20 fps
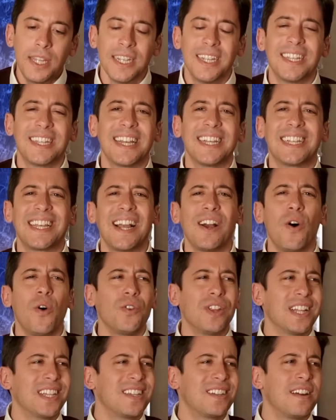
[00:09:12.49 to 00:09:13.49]
is they say,
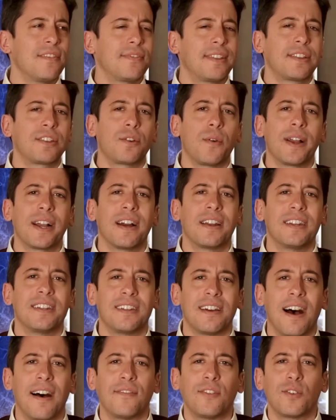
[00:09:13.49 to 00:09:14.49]
oh, that stuff that's going on
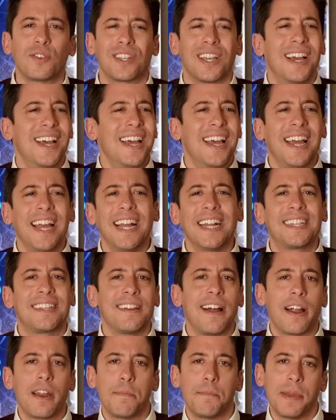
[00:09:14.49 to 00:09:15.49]
in Davos,
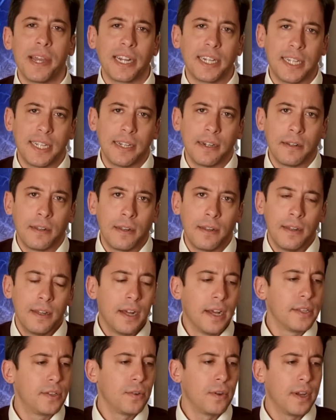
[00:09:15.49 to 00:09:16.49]
it's not a big deal.
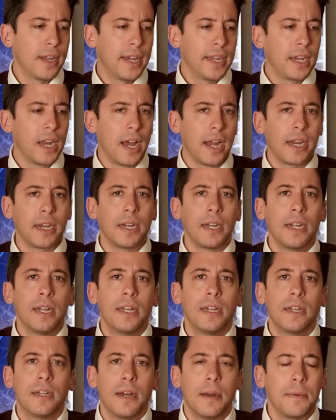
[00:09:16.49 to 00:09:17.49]
I saw a headline.
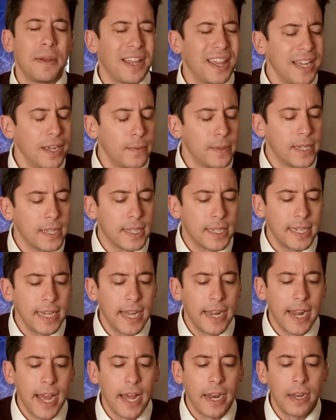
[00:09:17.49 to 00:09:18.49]
I think it was in
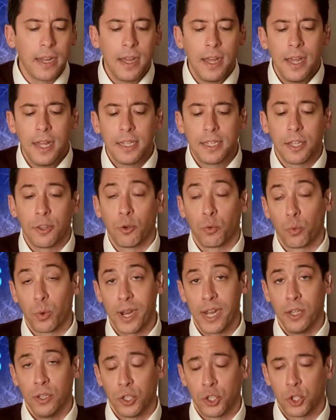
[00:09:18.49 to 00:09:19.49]
CNN. said the
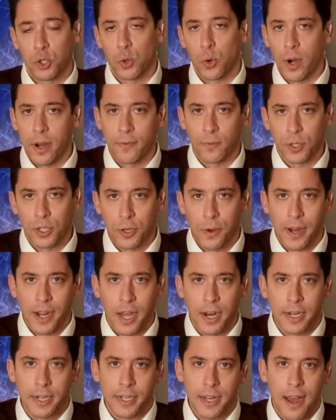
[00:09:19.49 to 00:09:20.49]
real story of what's going
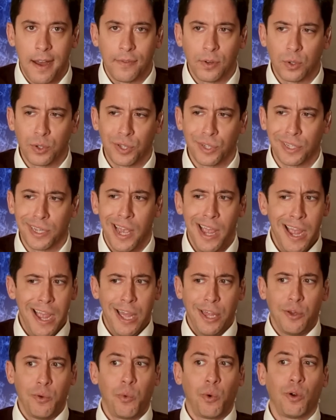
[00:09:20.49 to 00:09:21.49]
on in Davos is
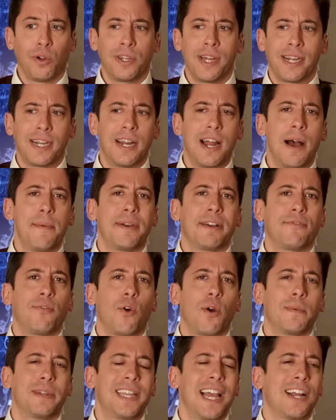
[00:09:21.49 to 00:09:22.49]
the World Economic
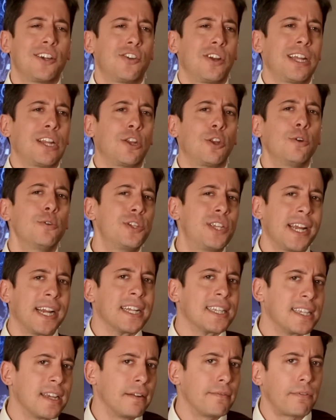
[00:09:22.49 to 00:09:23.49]
Forum. It's actually
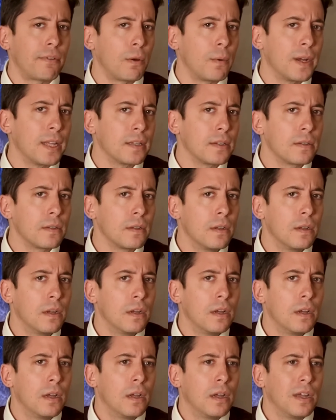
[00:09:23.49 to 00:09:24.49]
losing its influence.
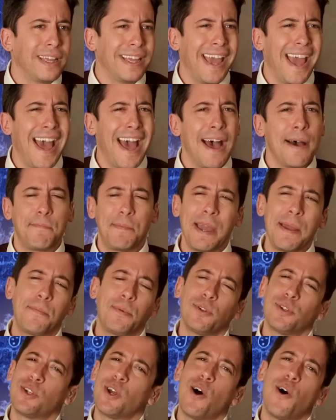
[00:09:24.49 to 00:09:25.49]
Yeah,
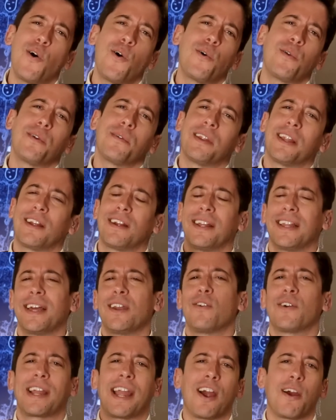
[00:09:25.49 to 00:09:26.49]
people don't
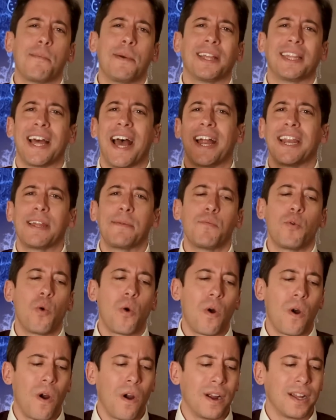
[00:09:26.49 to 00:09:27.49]
they don't care about that
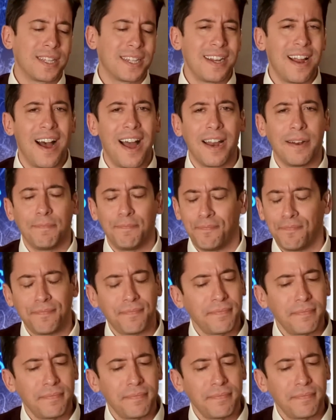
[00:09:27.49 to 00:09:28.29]
anymore. It's not